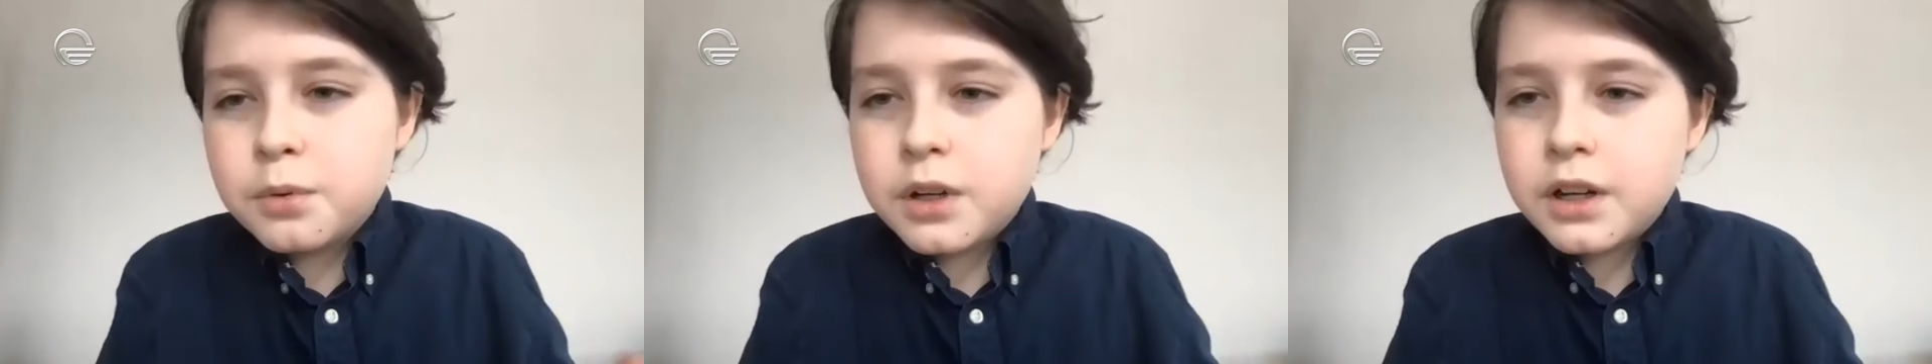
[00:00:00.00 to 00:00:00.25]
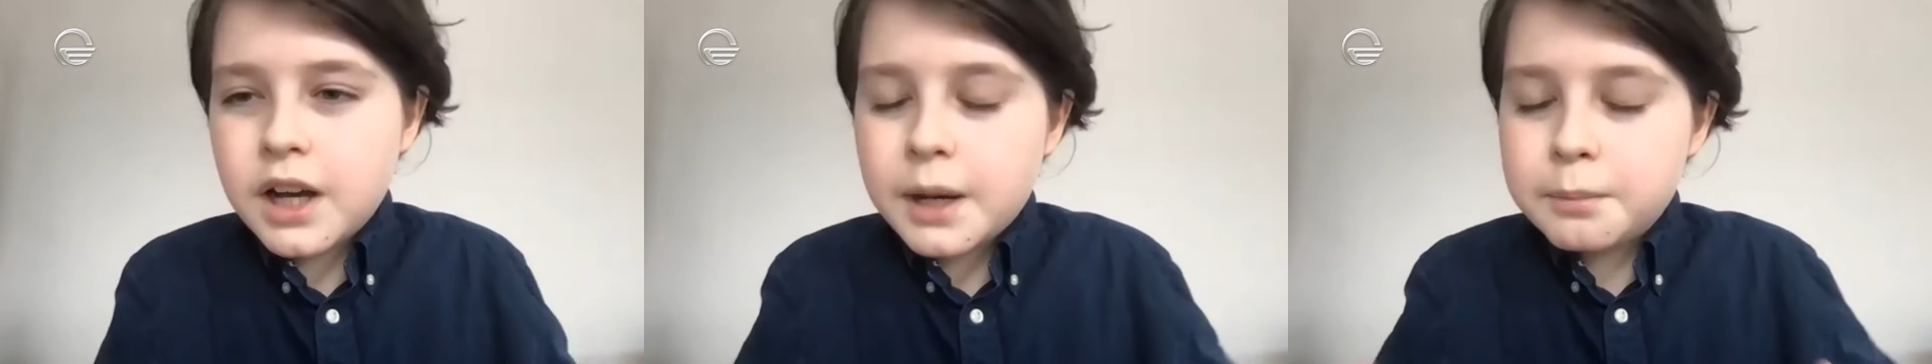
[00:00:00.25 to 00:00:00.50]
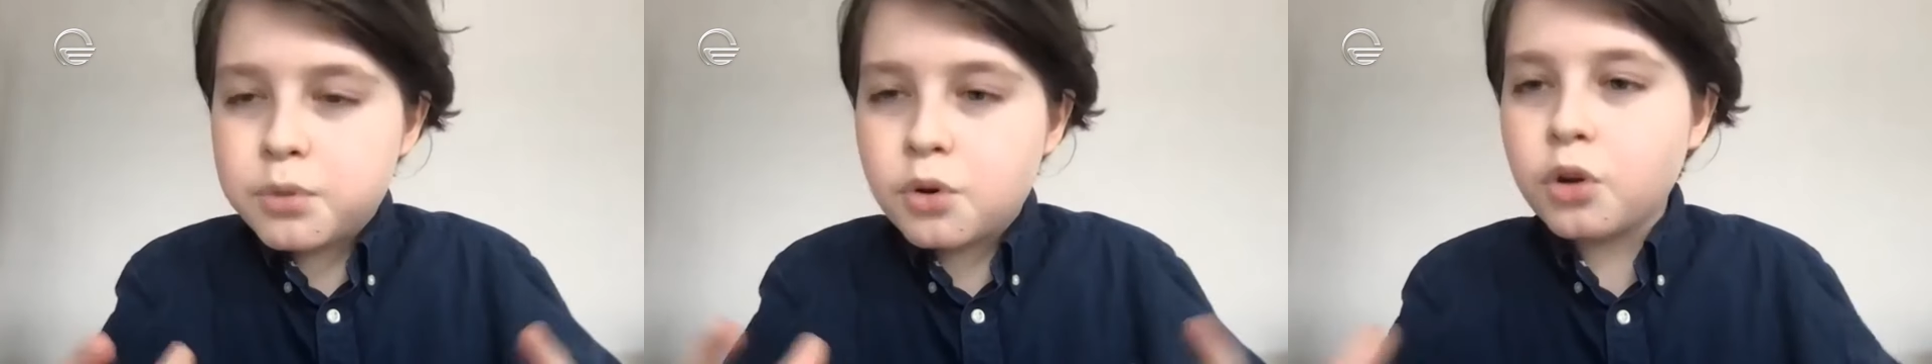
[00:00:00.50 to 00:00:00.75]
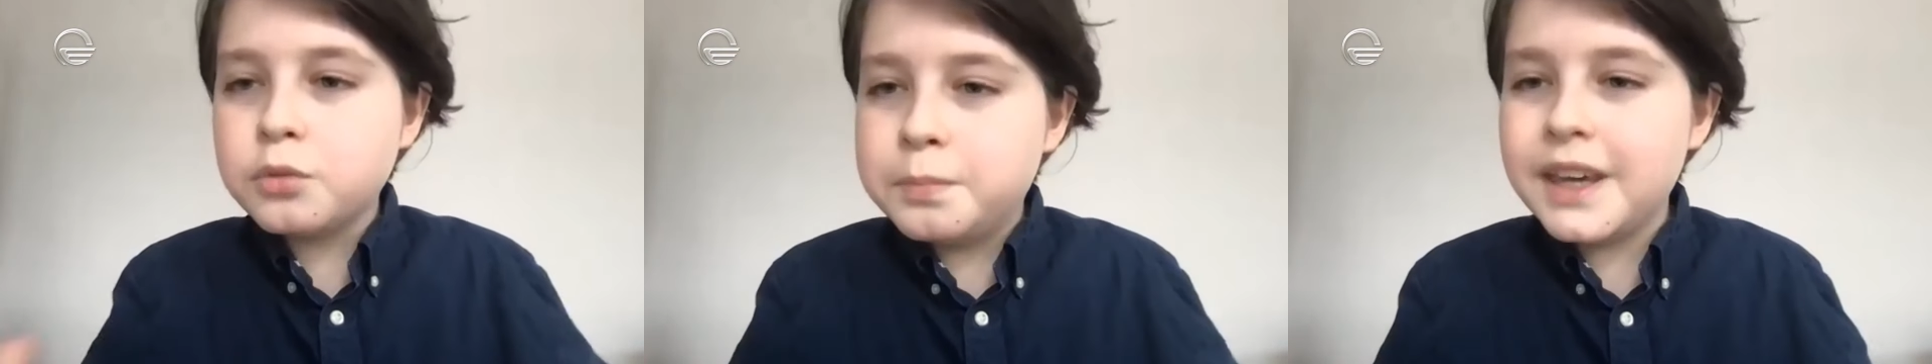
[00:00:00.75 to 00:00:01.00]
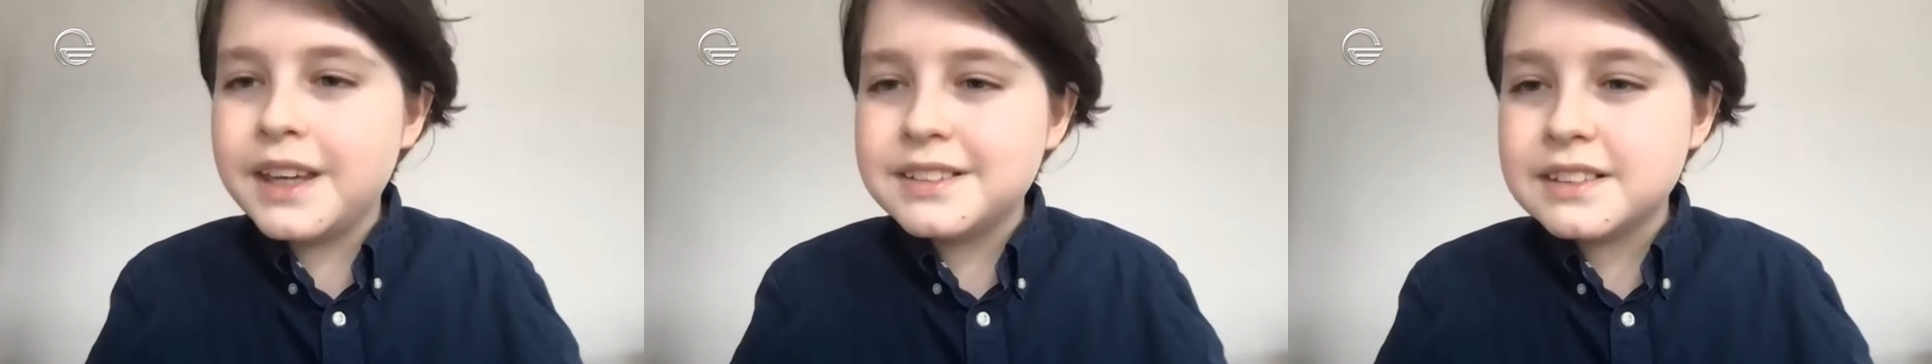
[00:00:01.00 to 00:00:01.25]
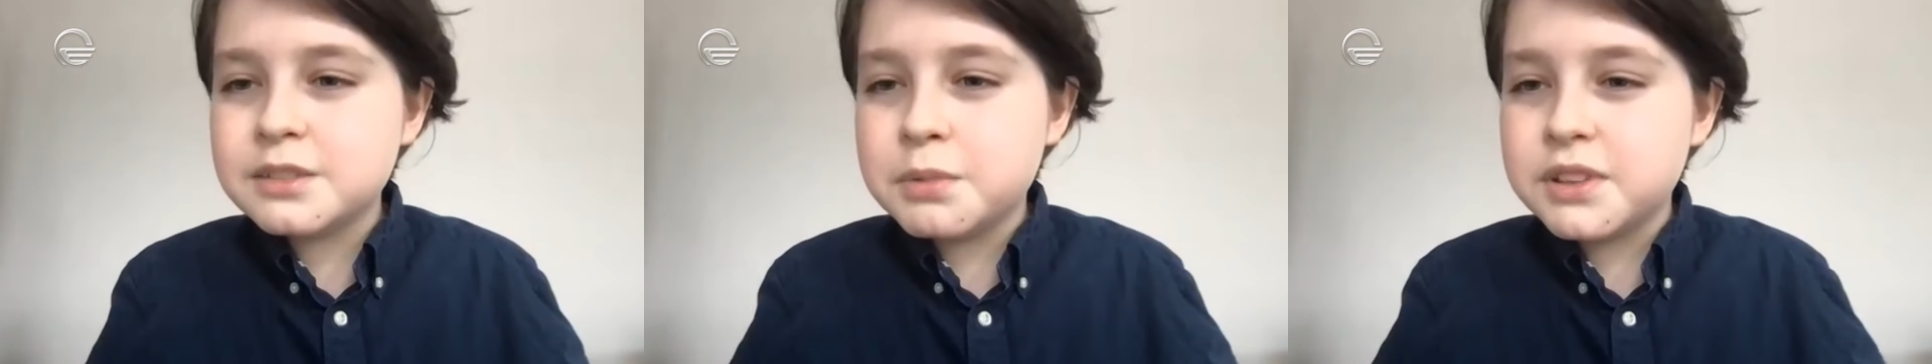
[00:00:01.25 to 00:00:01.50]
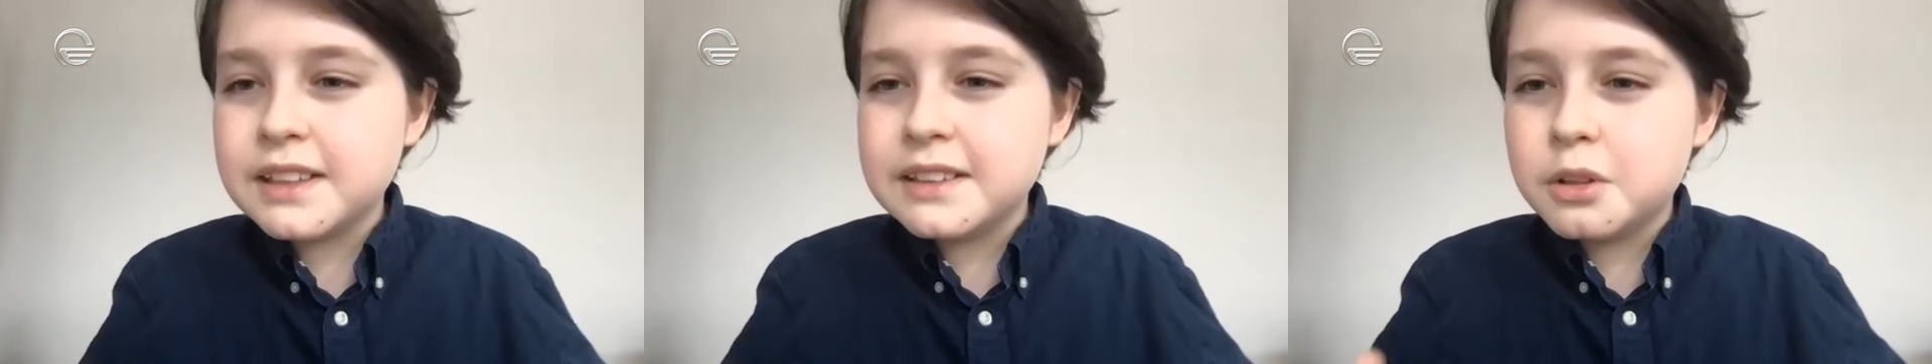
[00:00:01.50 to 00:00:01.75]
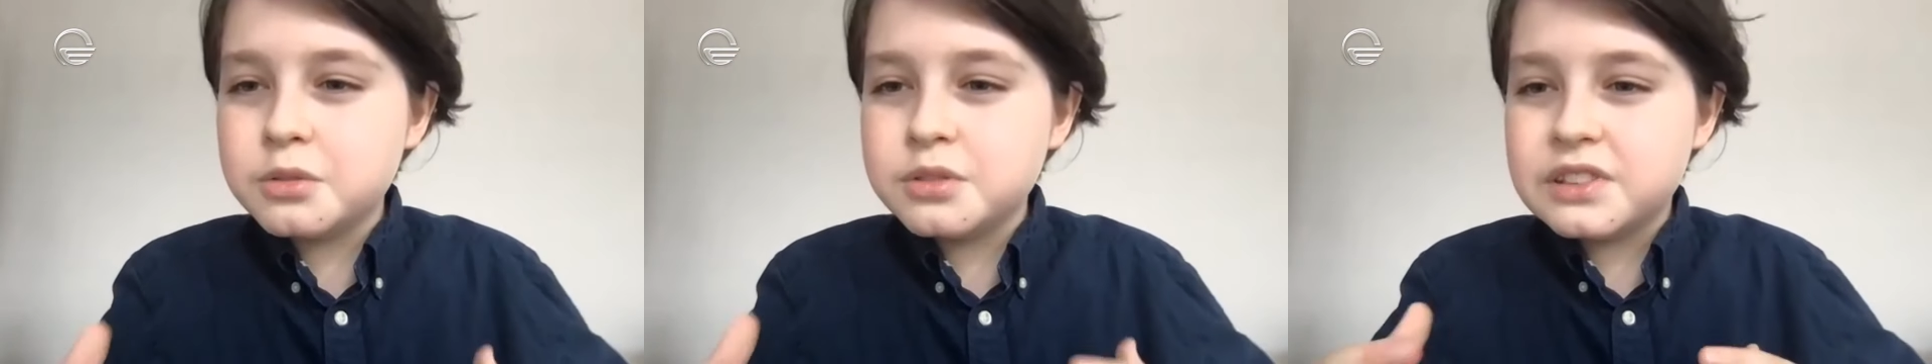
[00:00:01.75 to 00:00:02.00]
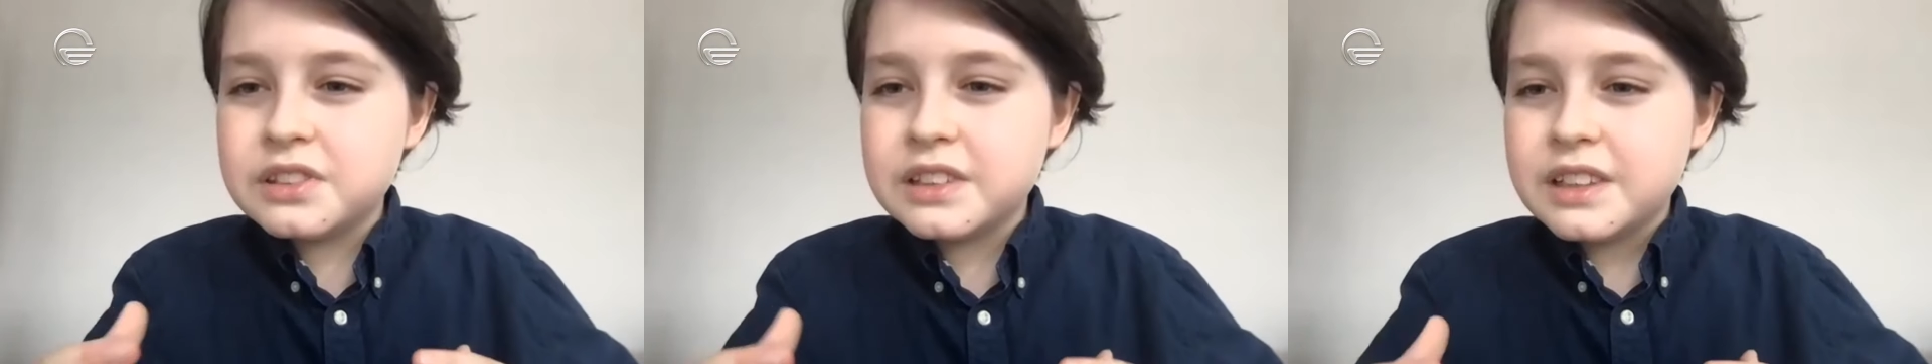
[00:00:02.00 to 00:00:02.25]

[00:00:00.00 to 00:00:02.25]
uh, a broad basis, but they don't